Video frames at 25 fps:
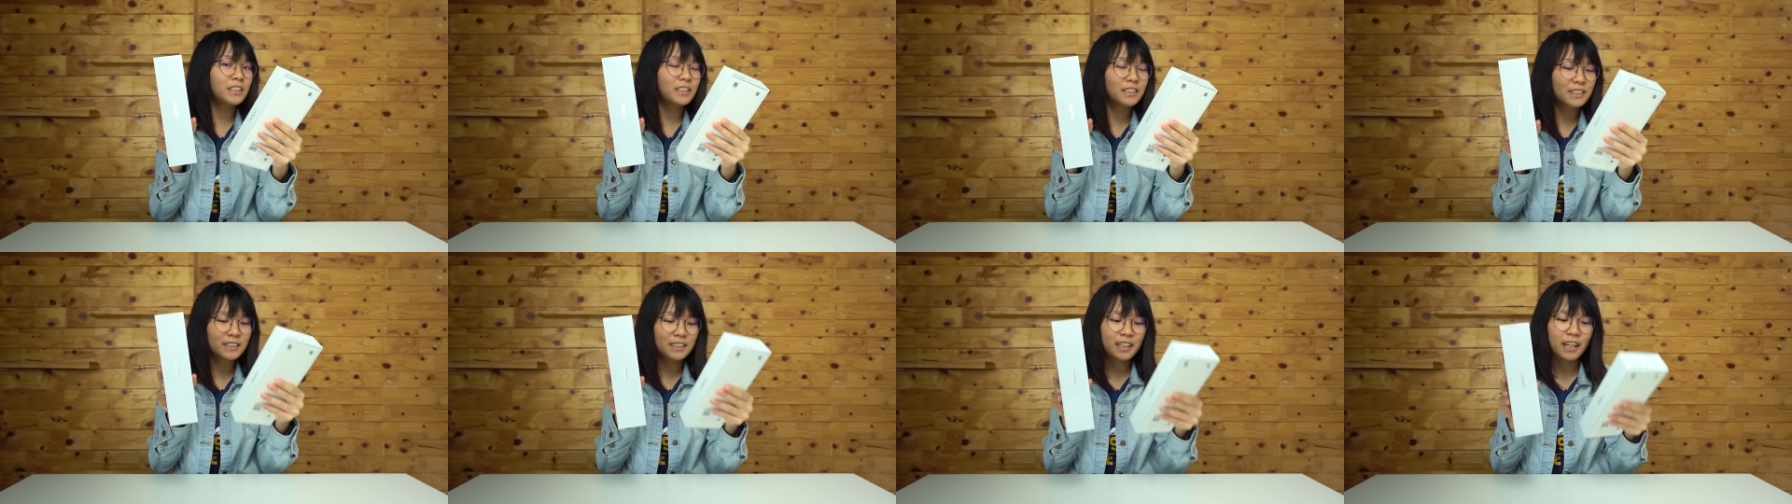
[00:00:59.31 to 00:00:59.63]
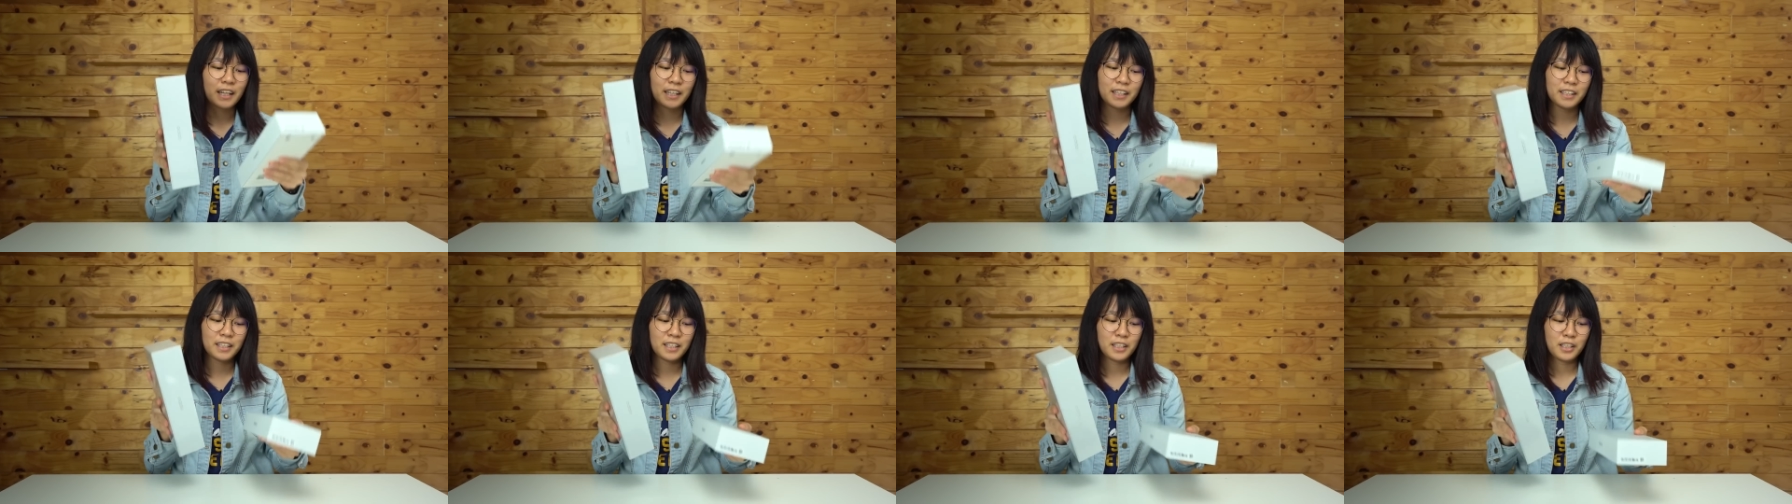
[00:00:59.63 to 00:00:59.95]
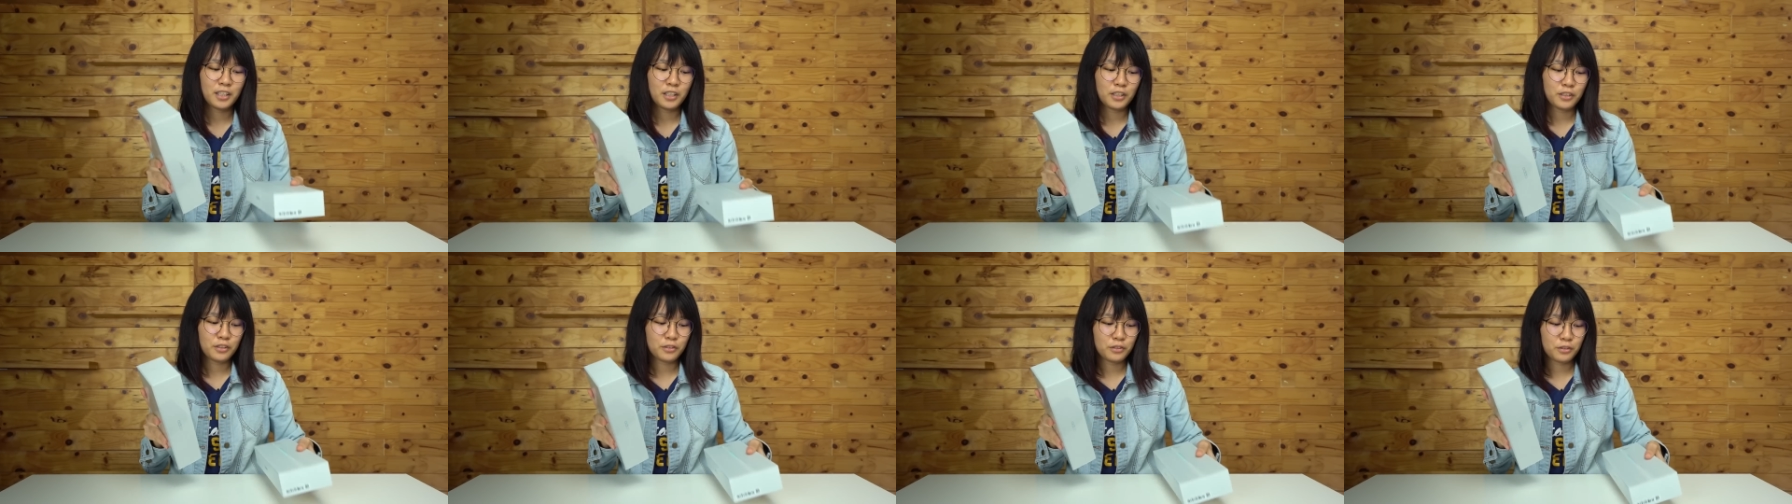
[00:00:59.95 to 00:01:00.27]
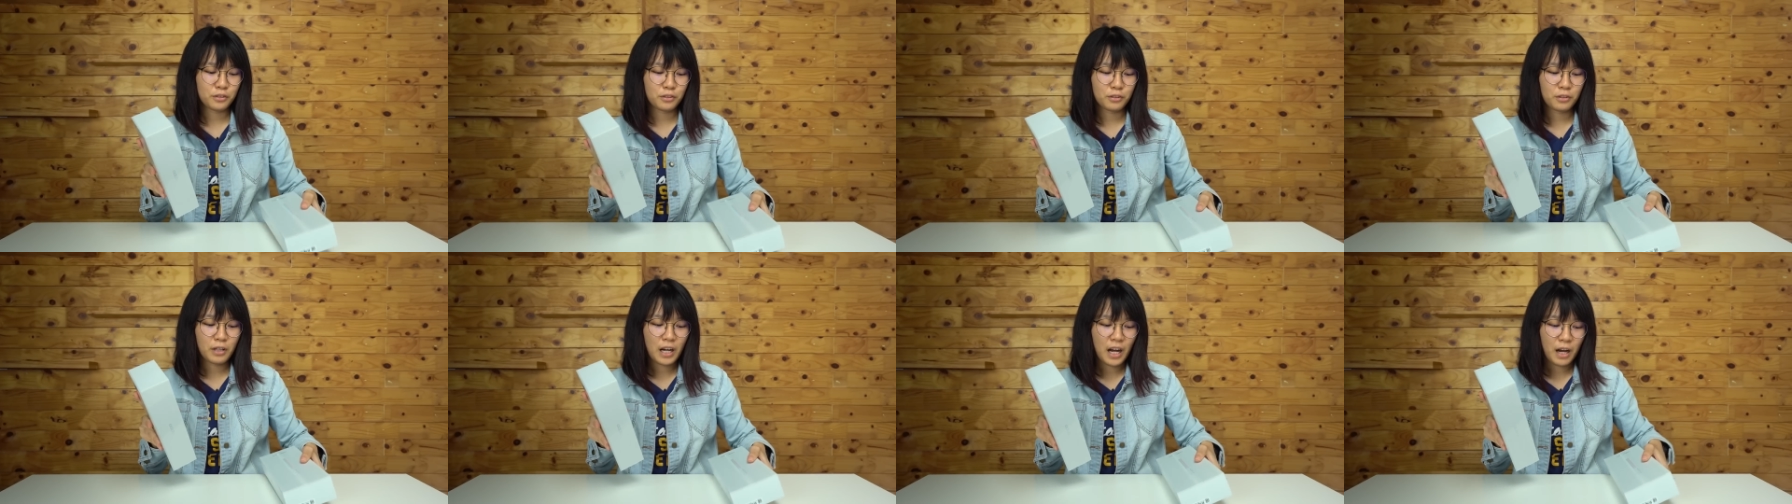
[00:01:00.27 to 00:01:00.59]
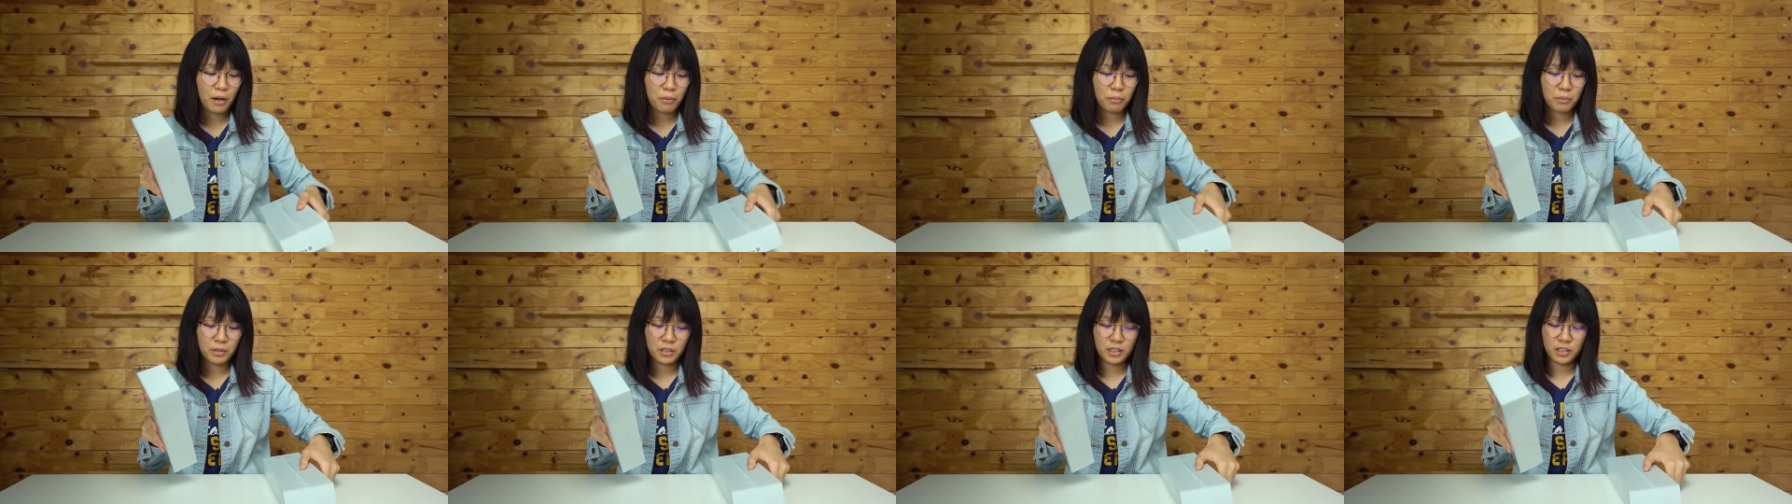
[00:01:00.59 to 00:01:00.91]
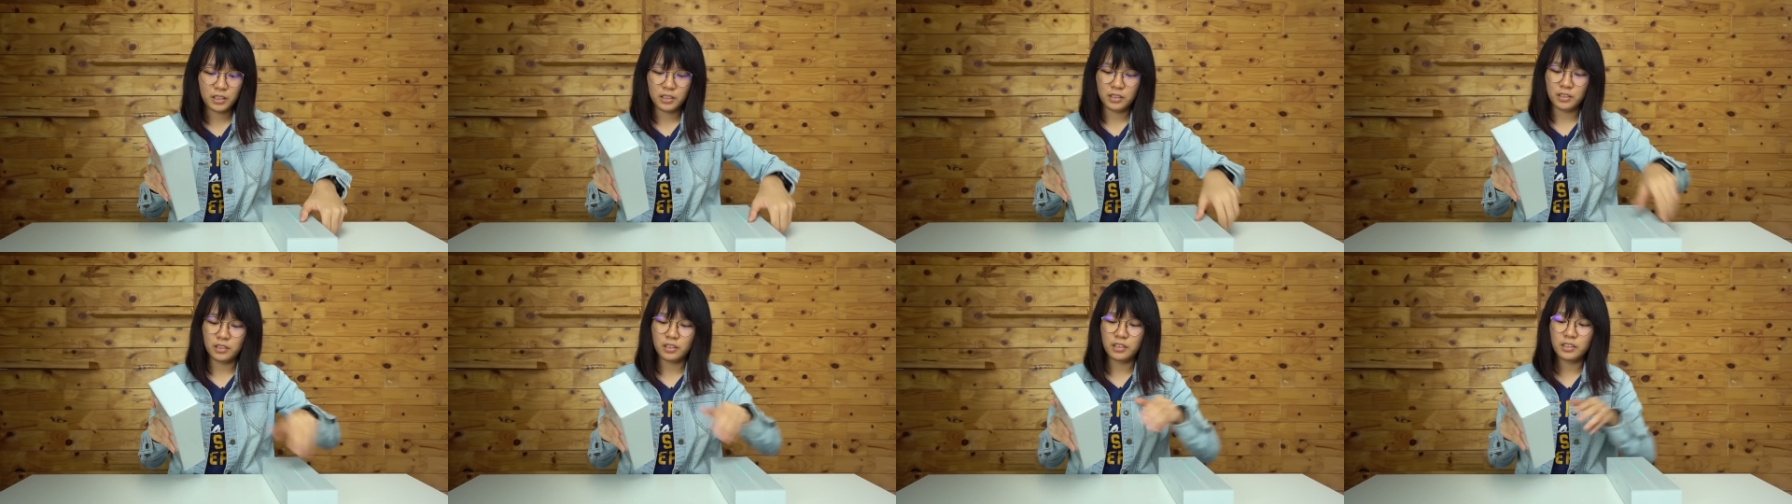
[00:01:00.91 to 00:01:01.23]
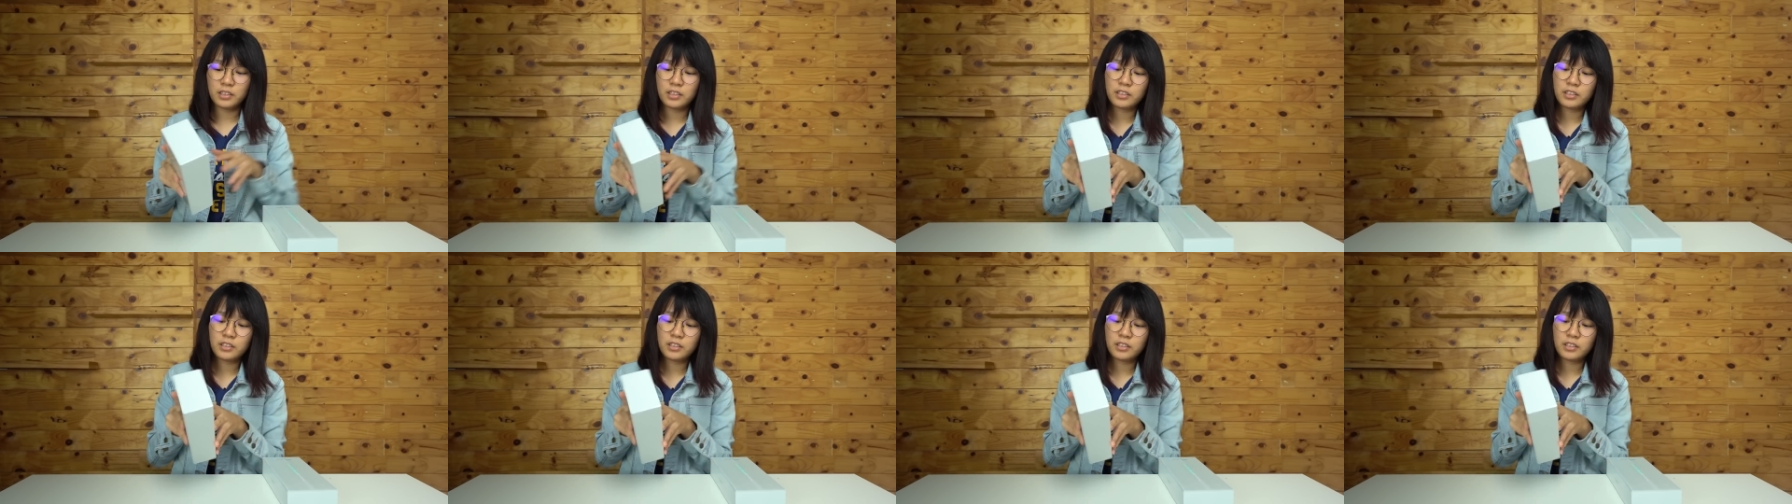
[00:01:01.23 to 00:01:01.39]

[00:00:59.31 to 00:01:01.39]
inside. So I will